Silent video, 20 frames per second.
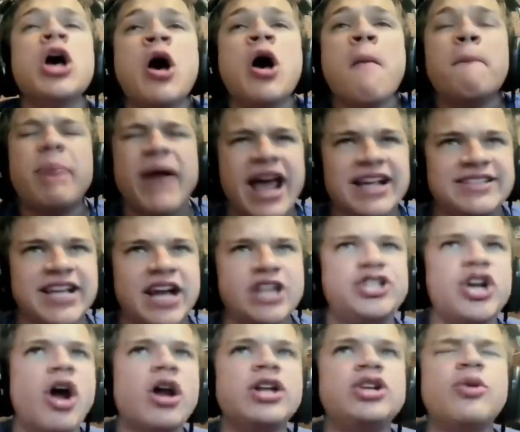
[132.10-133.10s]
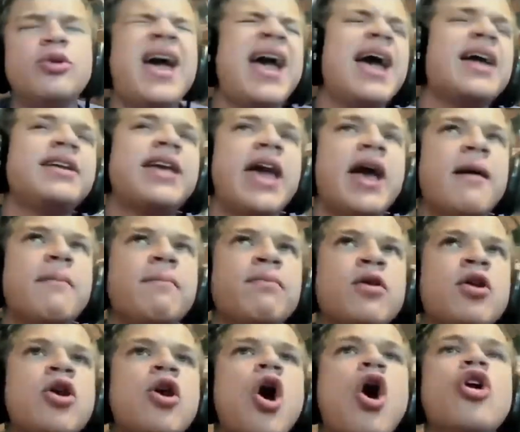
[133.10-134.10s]
But I said, Charlie, do a God hand knows. Cam.
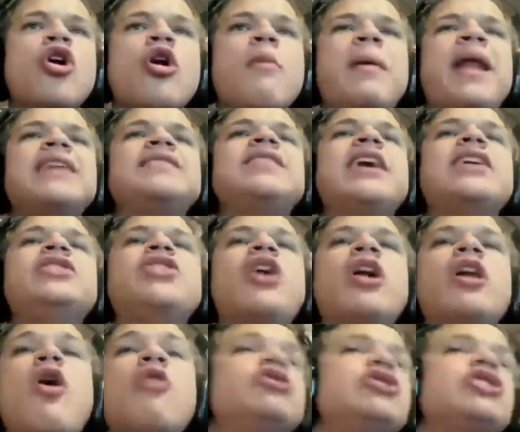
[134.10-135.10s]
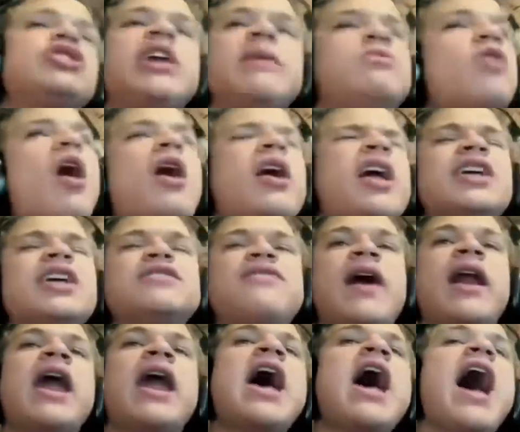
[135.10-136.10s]
Oh no, but I said Charlie. Oh, just keep talking. It's fine.